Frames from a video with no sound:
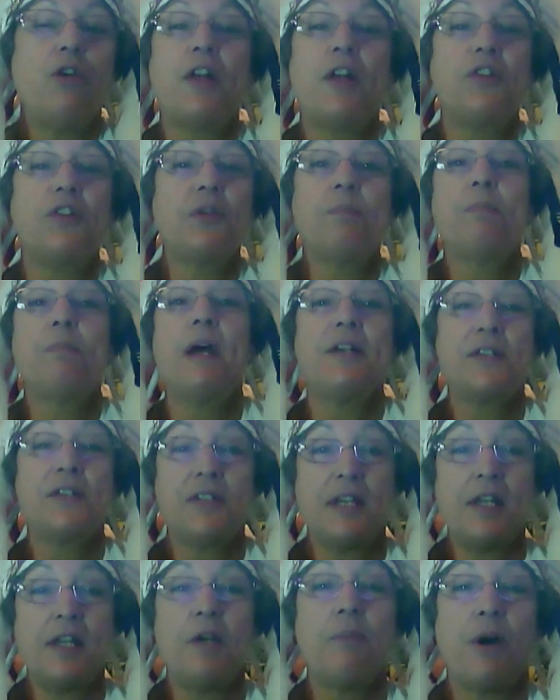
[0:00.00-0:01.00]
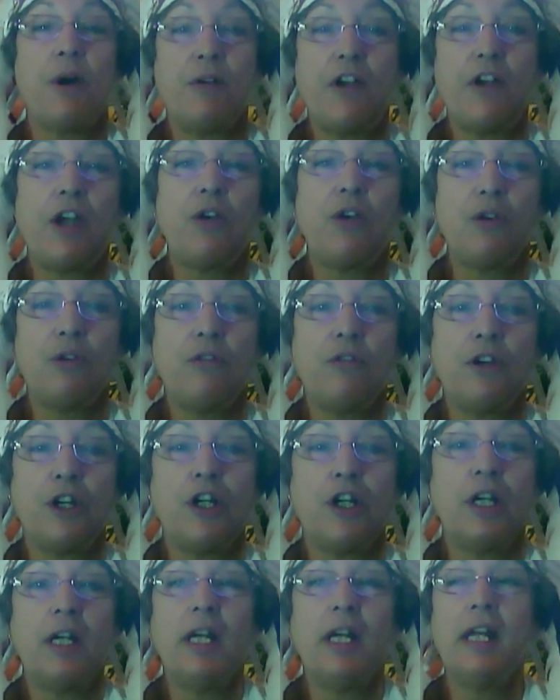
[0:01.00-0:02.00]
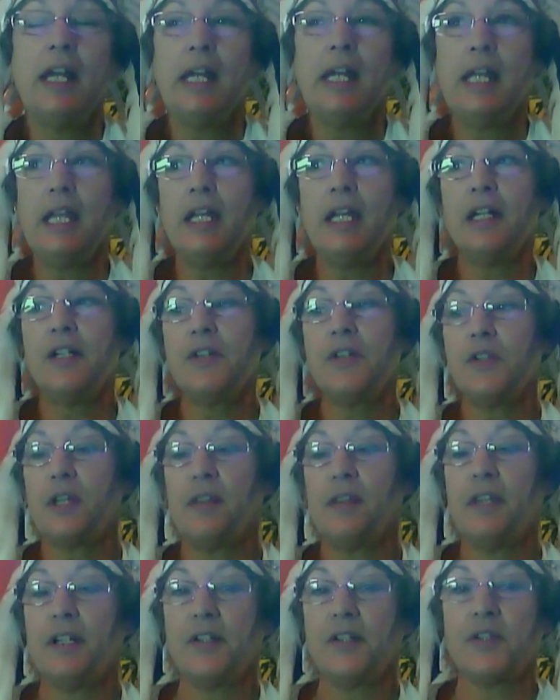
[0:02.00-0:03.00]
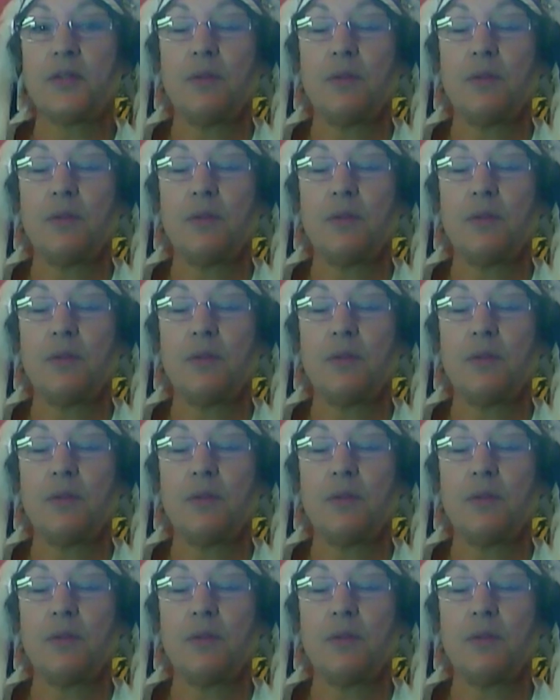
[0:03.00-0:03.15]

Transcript: that's the best thing about Vancouver, is this